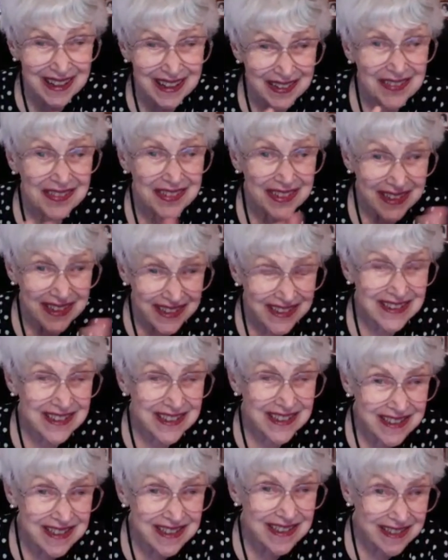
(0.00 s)
the hidden
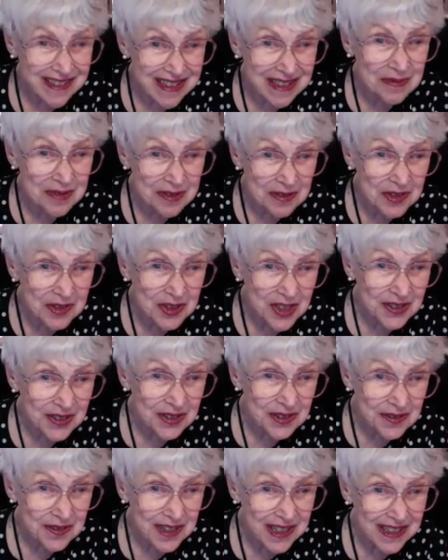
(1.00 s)
system of
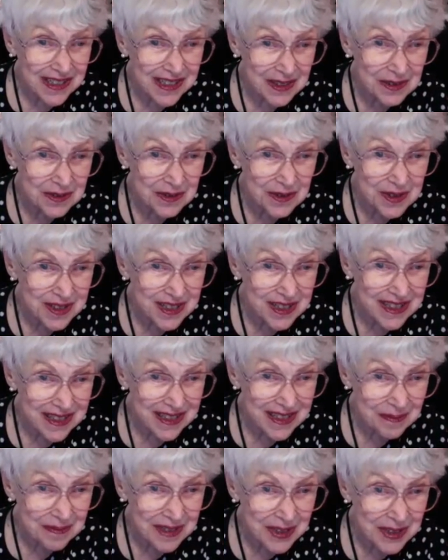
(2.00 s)
gendered values that I
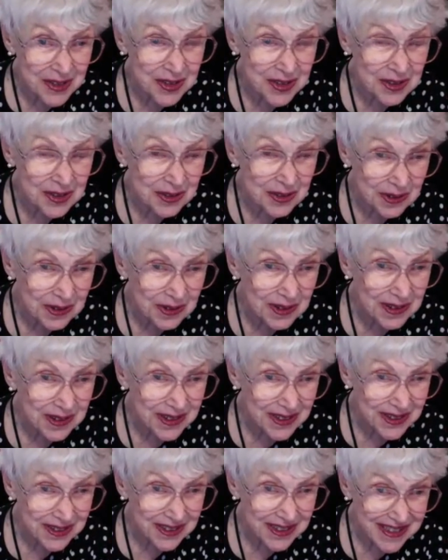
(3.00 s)
mentioned
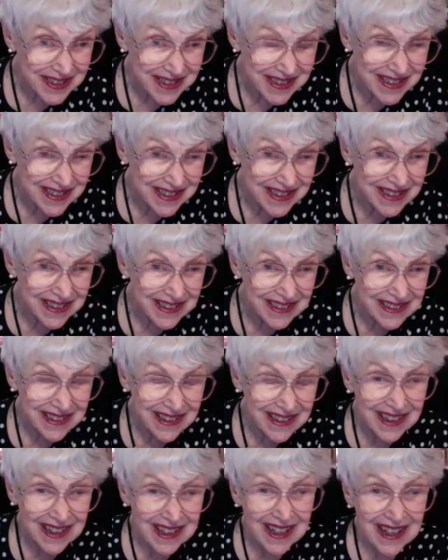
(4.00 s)
earlier, isn't it?
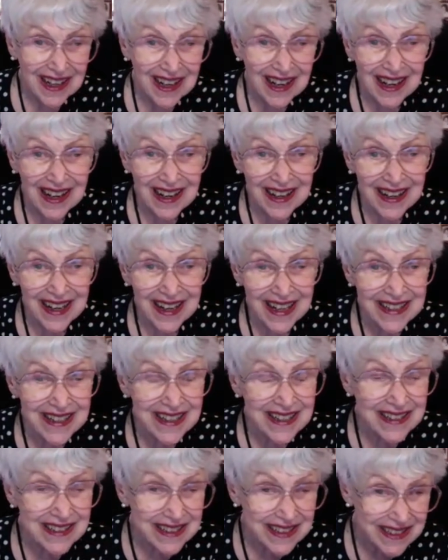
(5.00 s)
And
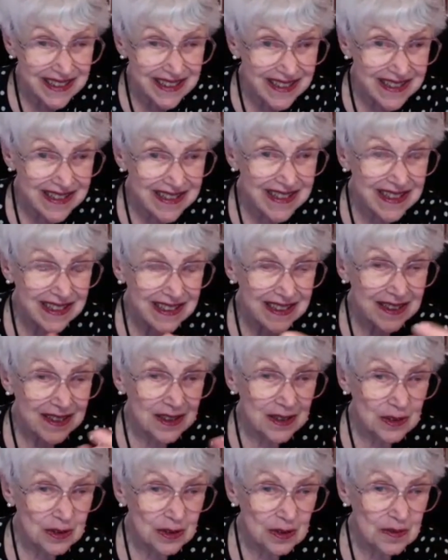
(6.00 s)
it is, in
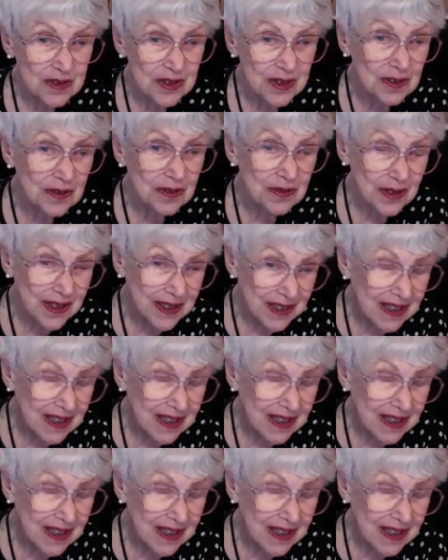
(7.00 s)
terms of